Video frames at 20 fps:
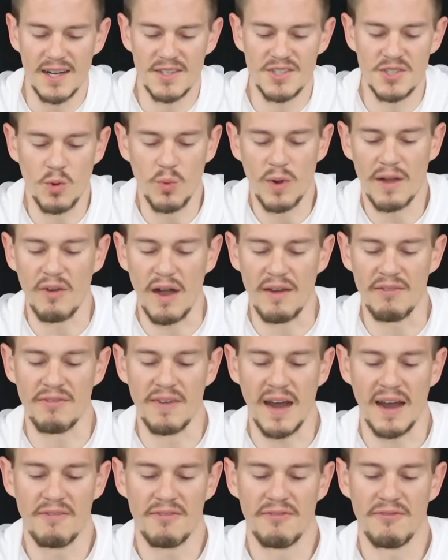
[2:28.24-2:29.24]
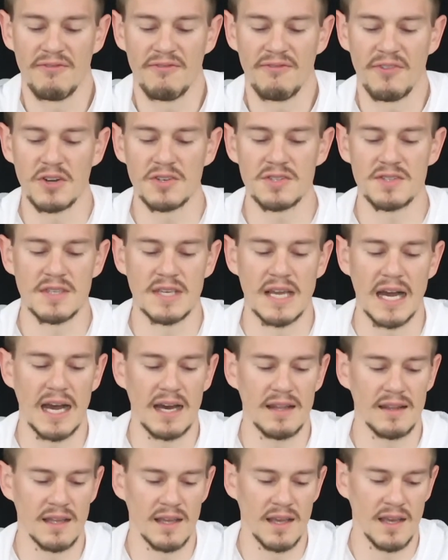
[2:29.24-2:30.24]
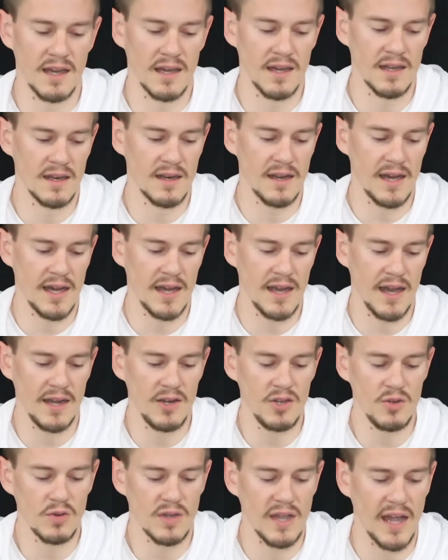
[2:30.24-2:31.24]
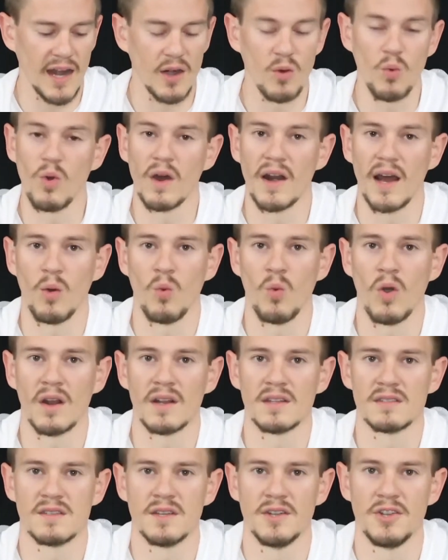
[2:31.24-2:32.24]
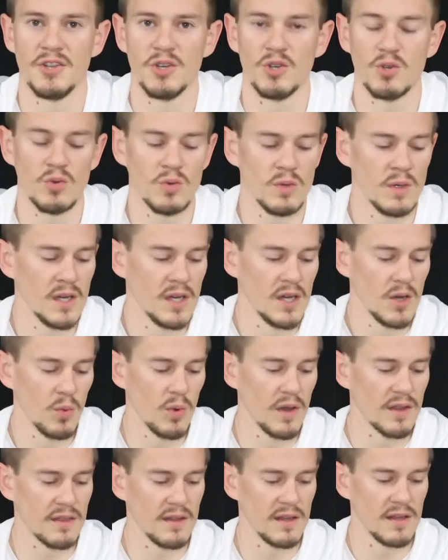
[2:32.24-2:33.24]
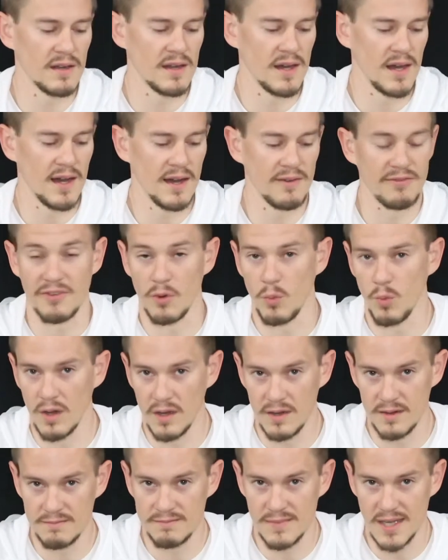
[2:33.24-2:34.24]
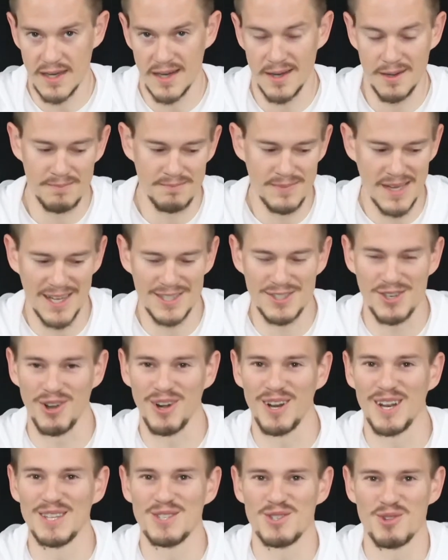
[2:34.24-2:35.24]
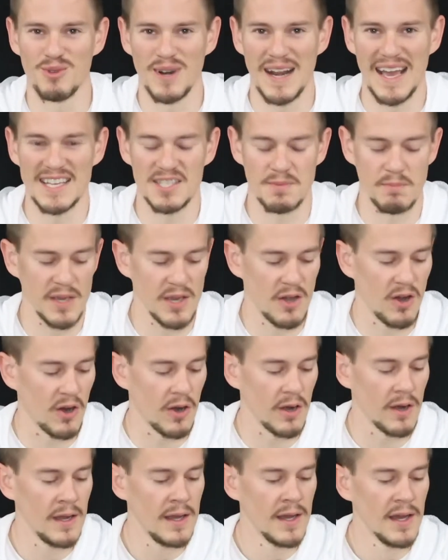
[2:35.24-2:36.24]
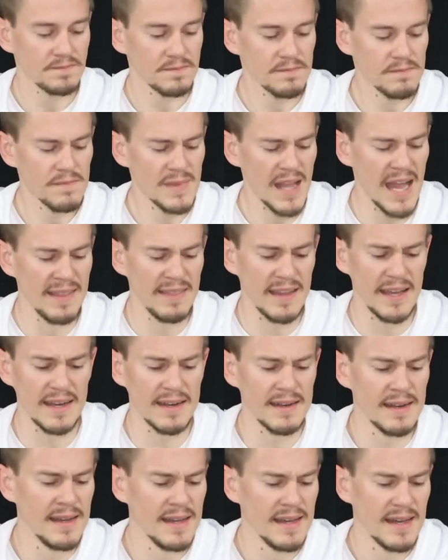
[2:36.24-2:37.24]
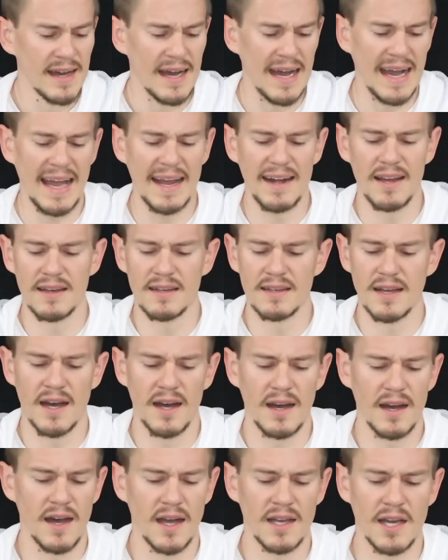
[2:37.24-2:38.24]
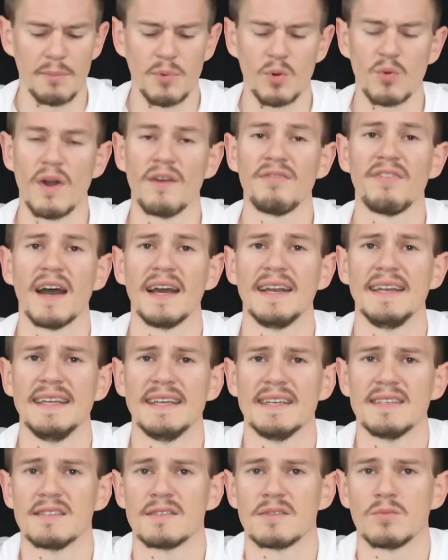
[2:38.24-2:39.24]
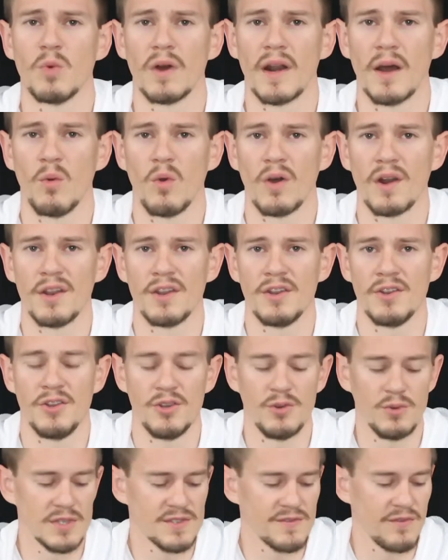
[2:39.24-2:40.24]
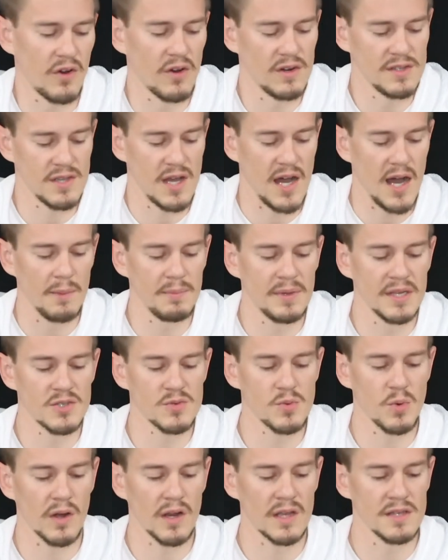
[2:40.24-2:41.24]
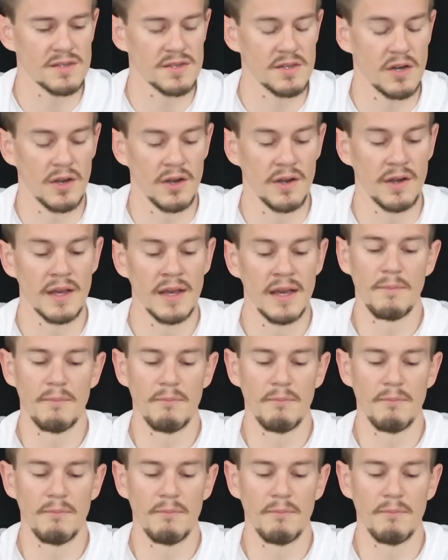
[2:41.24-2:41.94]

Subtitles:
So whenever I first got the gun, I knew kind of what I wanted to do with it. For one, I turned it into an SBR, and then I had a couple rough ideas what I wanted to do as far as optics were concerned.